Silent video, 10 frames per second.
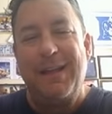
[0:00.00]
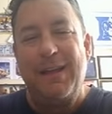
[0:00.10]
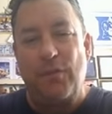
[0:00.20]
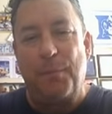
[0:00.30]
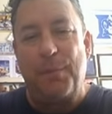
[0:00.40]

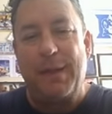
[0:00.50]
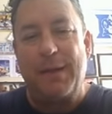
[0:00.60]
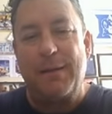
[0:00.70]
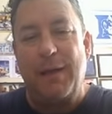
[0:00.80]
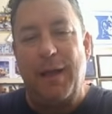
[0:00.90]
jump
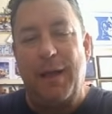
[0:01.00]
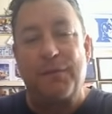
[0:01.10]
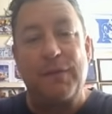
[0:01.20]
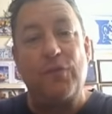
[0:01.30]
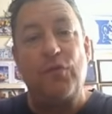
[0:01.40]
in. I've
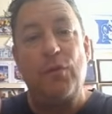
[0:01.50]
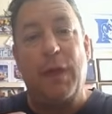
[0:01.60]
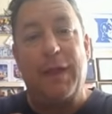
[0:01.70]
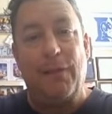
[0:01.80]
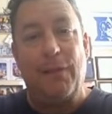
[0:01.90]
sent
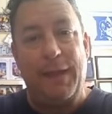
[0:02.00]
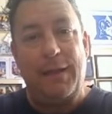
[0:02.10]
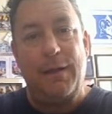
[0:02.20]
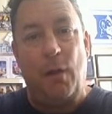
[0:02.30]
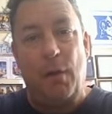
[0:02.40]
you a
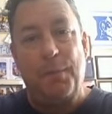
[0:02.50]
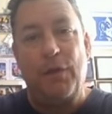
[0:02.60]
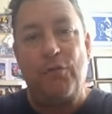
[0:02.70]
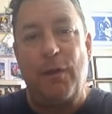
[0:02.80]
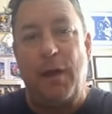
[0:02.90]
link on
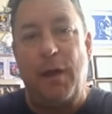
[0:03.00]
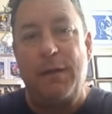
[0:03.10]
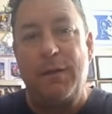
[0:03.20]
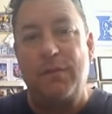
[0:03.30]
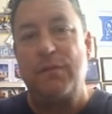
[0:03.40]

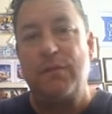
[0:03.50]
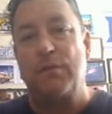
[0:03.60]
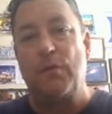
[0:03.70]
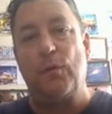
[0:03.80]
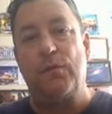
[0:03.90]
Patreon. This is
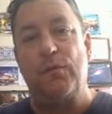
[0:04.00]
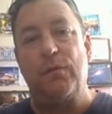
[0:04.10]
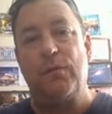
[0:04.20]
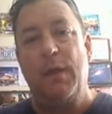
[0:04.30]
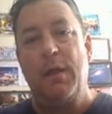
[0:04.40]

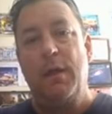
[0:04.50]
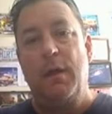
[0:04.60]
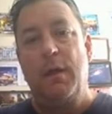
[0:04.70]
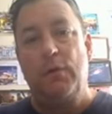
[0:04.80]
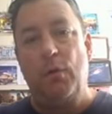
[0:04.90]
exclusive
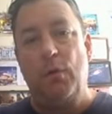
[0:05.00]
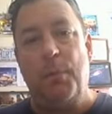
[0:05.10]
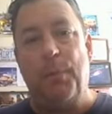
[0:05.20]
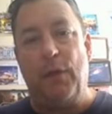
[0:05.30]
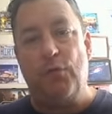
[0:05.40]
to
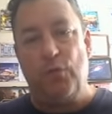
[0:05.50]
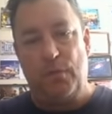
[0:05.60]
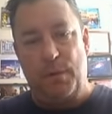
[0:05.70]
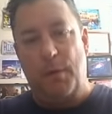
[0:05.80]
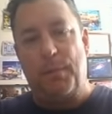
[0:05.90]
our
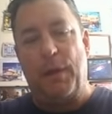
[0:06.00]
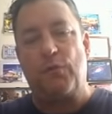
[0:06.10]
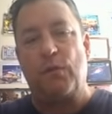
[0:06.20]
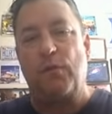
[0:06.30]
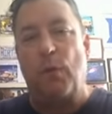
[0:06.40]
patrons, but our
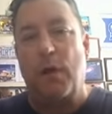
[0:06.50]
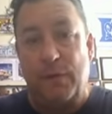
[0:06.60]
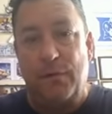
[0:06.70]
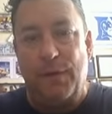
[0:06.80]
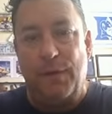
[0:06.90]
patrons watch
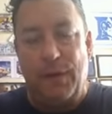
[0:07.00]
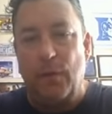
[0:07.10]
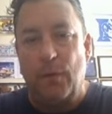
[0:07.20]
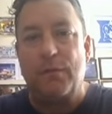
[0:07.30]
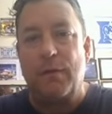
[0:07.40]
these
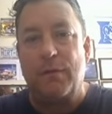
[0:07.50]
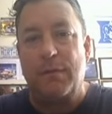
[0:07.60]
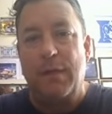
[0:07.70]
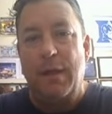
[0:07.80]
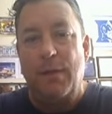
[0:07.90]
videos
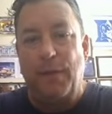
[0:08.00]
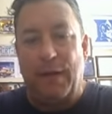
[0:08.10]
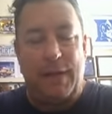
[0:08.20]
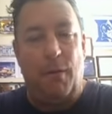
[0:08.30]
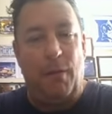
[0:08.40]
because
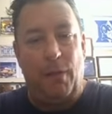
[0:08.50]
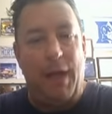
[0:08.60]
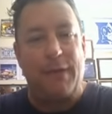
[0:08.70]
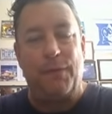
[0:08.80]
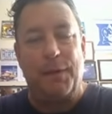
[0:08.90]
that's how a
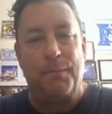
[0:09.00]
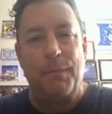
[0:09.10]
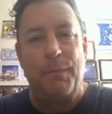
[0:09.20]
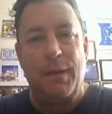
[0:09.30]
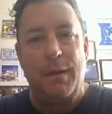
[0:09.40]
lot of
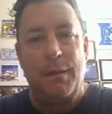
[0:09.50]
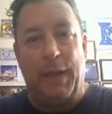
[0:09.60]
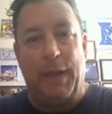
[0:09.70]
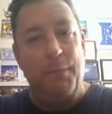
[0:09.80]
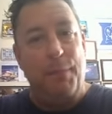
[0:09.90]
them
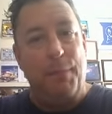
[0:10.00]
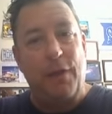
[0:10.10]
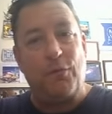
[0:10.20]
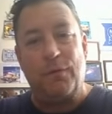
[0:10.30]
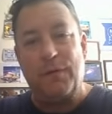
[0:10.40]
became
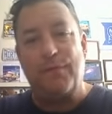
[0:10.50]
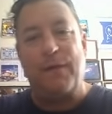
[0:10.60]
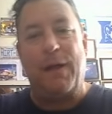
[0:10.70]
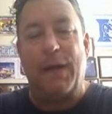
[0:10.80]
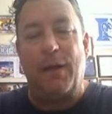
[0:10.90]
patrons. They
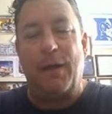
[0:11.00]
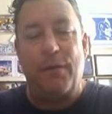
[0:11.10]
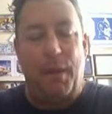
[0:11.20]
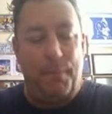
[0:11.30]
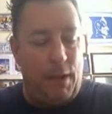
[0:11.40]
found out
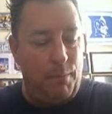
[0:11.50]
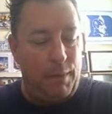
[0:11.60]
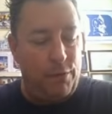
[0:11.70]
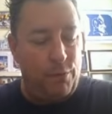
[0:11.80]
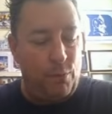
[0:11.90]
about
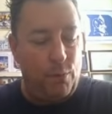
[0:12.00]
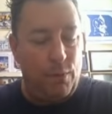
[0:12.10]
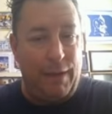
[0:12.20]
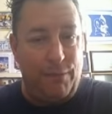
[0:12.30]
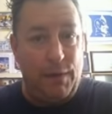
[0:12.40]
me
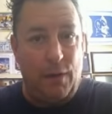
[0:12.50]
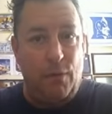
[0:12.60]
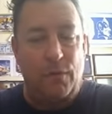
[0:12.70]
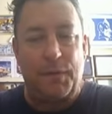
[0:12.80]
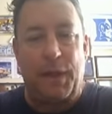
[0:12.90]
through a
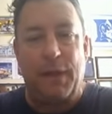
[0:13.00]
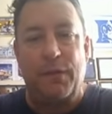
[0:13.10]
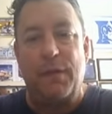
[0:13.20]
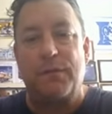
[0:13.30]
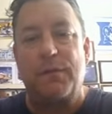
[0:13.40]
video just like
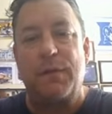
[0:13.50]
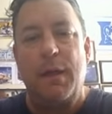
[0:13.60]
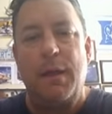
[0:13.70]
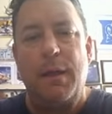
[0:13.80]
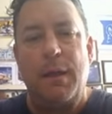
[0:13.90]
this.
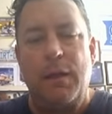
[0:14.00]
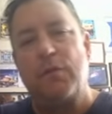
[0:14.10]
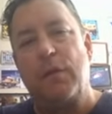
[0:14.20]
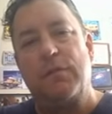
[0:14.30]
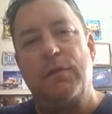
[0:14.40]

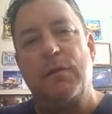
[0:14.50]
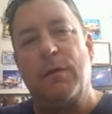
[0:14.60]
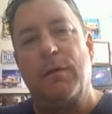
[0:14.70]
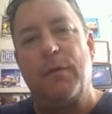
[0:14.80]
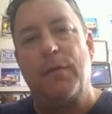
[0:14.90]
Usually it's
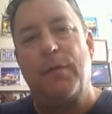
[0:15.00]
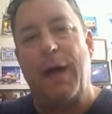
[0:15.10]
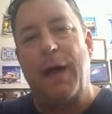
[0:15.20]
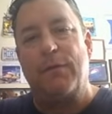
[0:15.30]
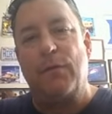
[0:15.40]
during the
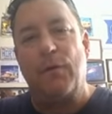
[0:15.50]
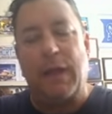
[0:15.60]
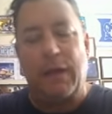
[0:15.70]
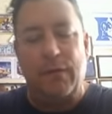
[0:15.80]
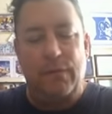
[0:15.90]
height of
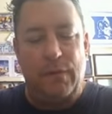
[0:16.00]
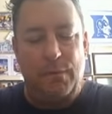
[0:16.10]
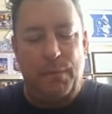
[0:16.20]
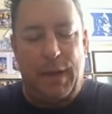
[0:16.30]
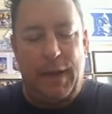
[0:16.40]
hurricane
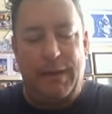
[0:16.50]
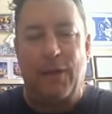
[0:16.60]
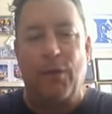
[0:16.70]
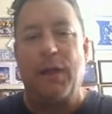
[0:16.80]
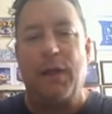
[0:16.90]
season, but I
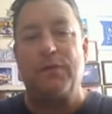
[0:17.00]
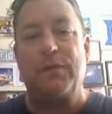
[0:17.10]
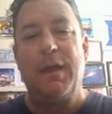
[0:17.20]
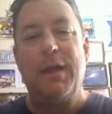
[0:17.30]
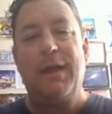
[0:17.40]

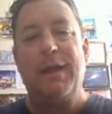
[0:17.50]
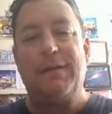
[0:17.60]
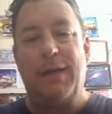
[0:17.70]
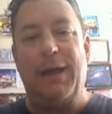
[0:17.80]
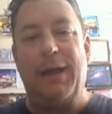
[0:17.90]
digress
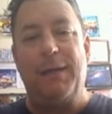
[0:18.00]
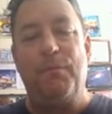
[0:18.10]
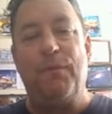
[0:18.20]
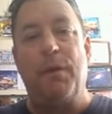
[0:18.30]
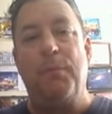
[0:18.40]
tonight,
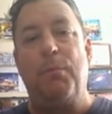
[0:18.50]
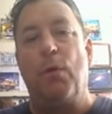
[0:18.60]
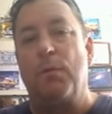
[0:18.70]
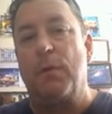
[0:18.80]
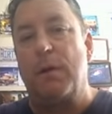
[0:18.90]
very
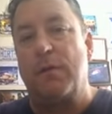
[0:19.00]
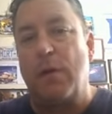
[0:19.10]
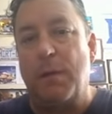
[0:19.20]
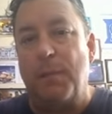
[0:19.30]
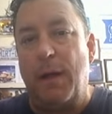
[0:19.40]
important. We're going to
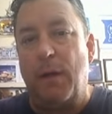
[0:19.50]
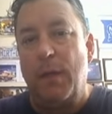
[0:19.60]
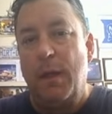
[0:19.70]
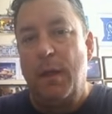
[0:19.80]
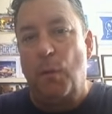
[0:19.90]
talk about
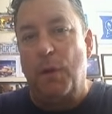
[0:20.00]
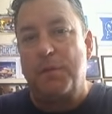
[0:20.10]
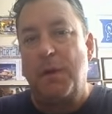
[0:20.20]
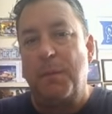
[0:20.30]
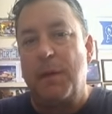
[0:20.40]

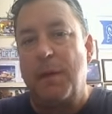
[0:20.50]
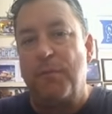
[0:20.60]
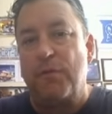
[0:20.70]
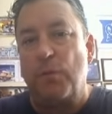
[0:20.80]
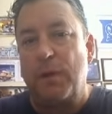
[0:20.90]
what's coming up
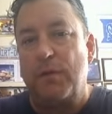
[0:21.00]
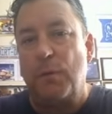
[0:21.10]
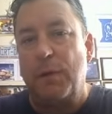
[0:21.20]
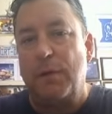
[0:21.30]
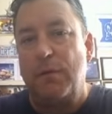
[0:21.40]
for
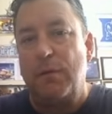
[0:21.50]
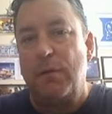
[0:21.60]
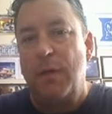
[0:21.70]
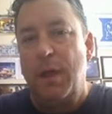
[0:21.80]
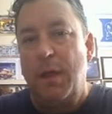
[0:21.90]

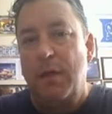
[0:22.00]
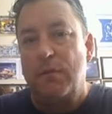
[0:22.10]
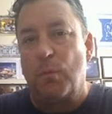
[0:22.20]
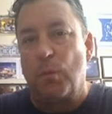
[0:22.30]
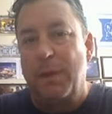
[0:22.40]
2022,
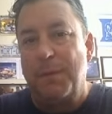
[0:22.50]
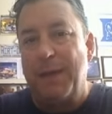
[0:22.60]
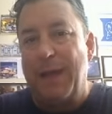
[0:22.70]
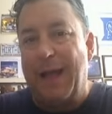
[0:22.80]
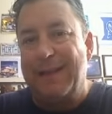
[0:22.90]
some really
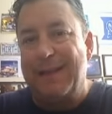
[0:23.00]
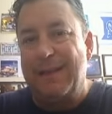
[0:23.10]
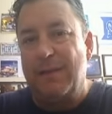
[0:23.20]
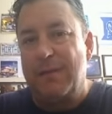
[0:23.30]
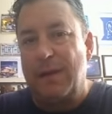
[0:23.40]
big
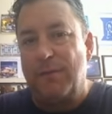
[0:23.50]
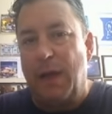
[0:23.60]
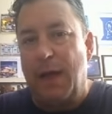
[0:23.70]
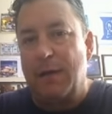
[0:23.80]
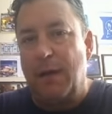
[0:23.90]
ideas that I've
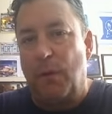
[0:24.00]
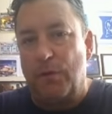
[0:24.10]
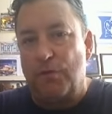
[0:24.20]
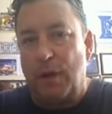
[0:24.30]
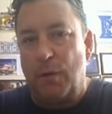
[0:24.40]
got I
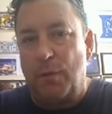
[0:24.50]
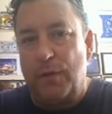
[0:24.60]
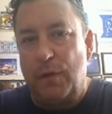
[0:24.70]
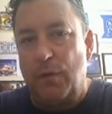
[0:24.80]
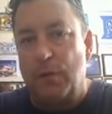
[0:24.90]
want to share with
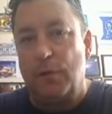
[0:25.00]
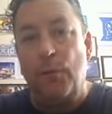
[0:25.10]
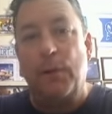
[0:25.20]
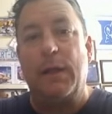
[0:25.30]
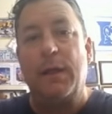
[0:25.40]
you,
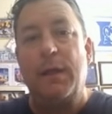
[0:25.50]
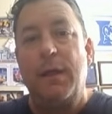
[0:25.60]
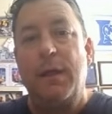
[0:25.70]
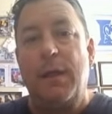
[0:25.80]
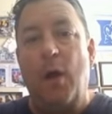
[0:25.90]
including
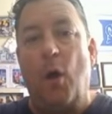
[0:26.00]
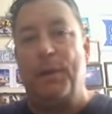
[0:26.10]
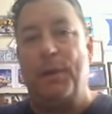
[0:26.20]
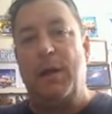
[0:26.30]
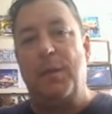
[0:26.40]

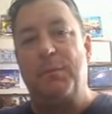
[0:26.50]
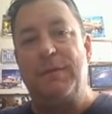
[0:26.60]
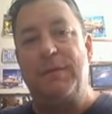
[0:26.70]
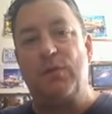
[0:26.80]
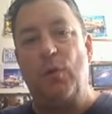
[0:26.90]
opening up
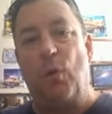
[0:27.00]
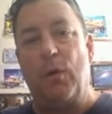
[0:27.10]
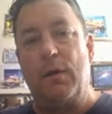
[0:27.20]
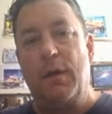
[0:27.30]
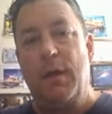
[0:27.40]

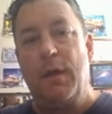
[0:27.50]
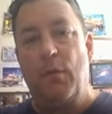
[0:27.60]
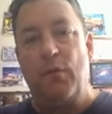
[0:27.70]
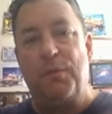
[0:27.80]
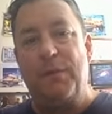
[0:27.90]
Discord.
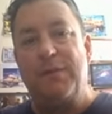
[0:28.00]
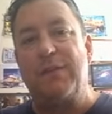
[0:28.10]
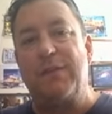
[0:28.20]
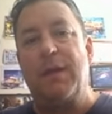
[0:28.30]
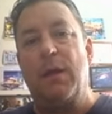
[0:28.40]
We've been
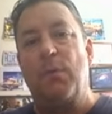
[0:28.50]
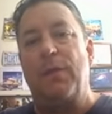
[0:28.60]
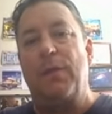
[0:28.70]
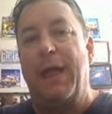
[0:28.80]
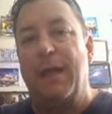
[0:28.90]
testing it
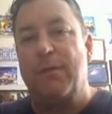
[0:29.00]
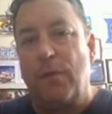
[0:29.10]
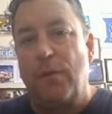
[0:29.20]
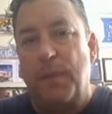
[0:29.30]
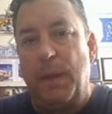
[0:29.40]
with a
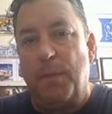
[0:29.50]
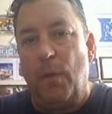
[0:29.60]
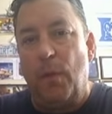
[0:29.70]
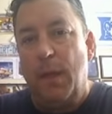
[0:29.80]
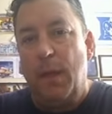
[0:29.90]
handful of
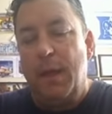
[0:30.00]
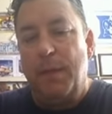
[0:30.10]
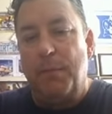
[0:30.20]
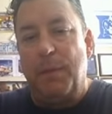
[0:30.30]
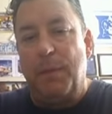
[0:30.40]
people,
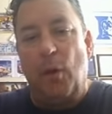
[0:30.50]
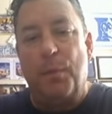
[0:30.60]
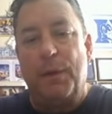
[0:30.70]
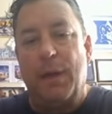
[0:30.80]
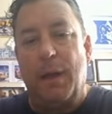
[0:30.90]
maybe
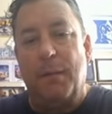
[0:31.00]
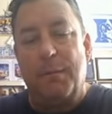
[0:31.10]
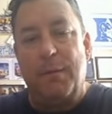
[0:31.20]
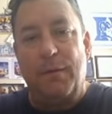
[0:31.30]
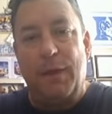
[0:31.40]
opening up
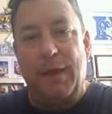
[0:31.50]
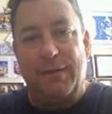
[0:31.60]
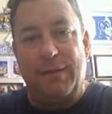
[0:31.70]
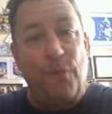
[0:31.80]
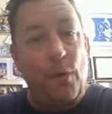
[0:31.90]

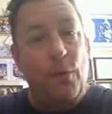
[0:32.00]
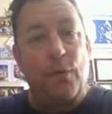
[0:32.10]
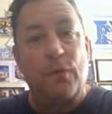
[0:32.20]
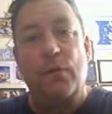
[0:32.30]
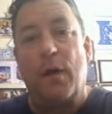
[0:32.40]
it
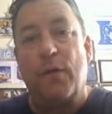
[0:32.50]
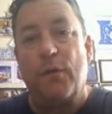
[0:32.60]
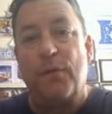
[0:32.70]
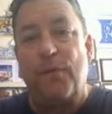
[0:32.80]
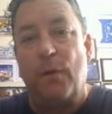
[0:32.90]
further to
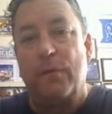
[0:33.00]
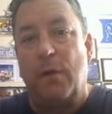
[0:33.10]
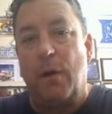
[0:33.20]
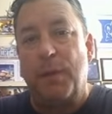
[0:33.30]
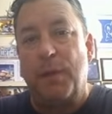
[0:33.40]
other folks
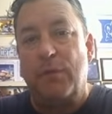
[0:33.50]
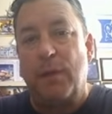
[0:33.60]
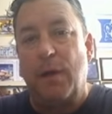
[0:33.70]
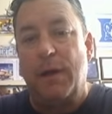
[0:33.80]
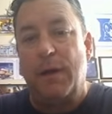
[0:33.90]
on
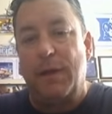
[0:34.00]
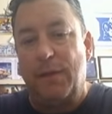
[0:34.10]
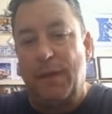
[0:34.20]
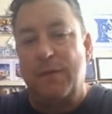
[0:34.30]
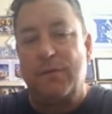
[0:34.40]
Patreon
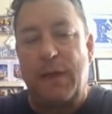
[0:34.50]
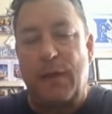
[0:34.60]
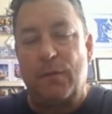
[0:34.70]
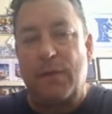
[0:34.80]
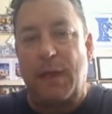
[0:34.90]
and the
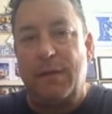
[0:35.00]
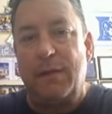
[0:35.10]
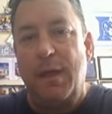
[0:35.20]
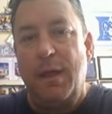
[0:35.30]
Insider site,